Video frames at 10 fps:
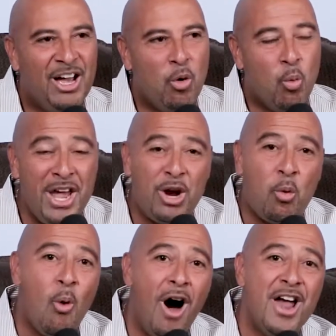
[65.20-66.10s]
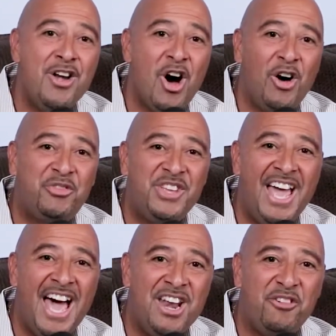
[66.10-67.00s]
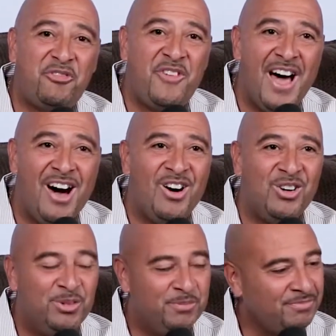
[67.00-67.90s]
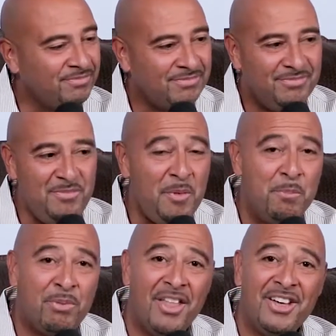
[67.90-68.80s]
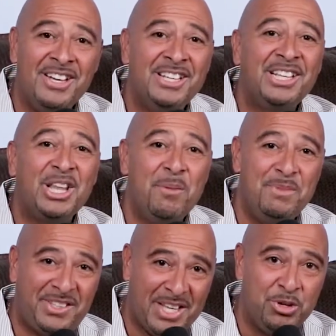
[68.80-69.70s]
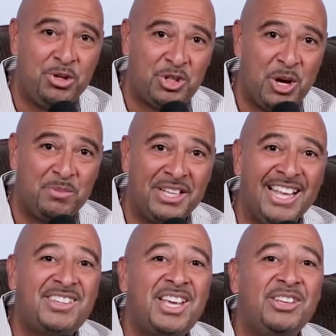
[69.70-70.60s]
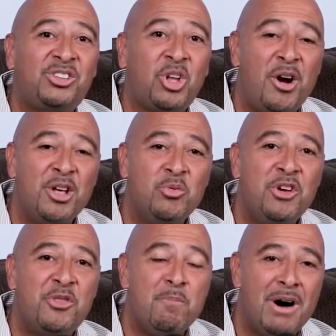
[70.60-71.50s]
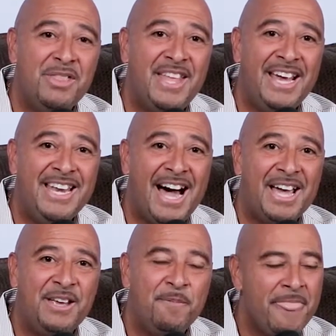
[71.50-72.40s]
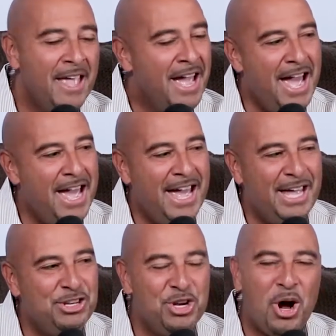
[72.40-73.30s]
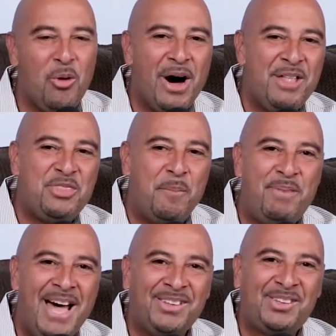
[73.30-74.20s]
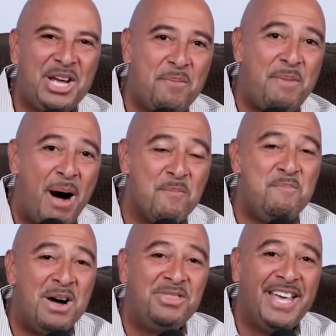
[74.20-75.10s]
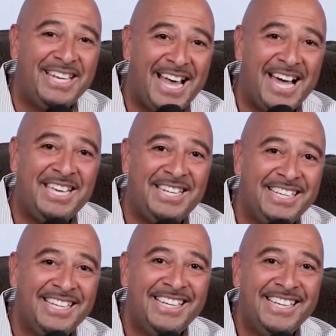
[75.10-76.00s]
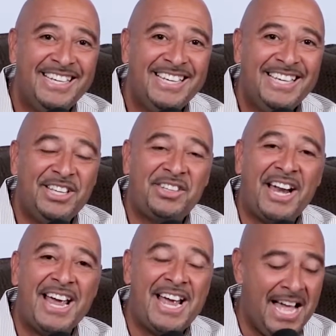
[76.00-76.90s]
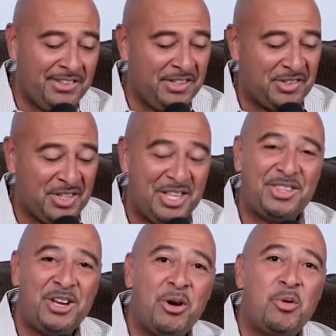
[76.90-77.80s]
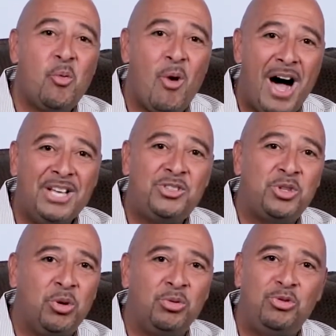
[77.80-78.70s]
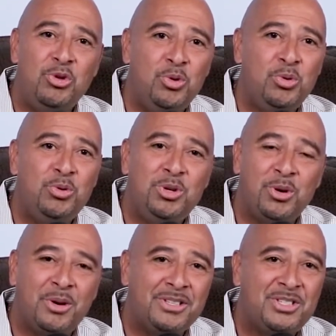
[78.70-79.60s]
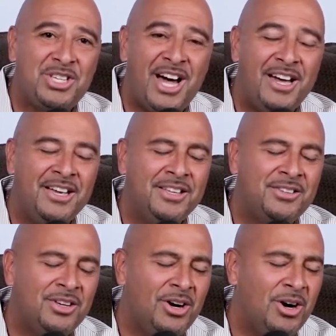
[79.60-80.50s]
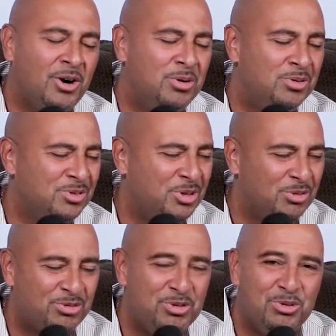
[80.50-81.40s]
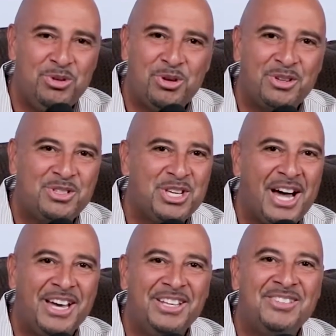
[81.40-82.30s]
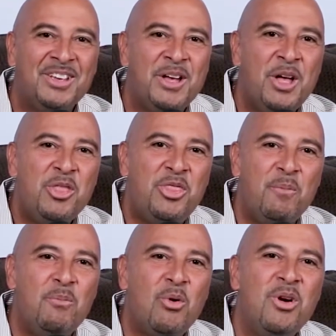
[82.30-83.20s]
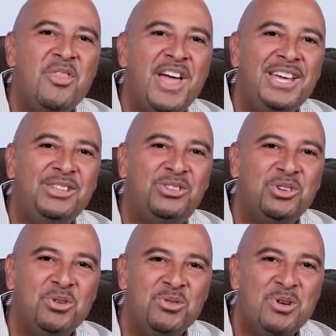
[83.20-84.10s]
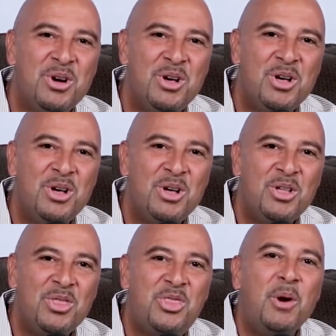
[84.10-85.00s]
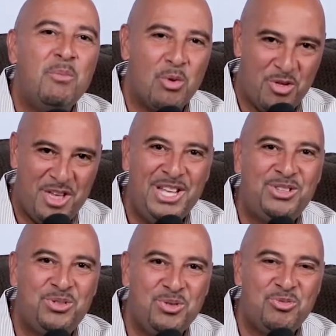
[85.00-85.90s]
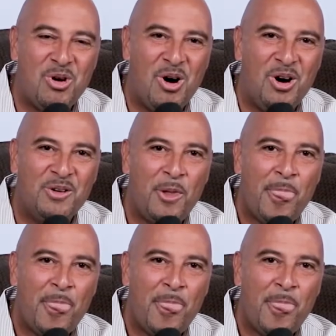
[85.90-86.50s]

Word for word: Week one of the NFL. Brother, let me tell you something. Let's get started with Monday night. And, and, you know what? The best thing about Monday night is that I got to sit there and watch those New York Giants. Oh, those New York Giants. The more they do, the more they do wrong.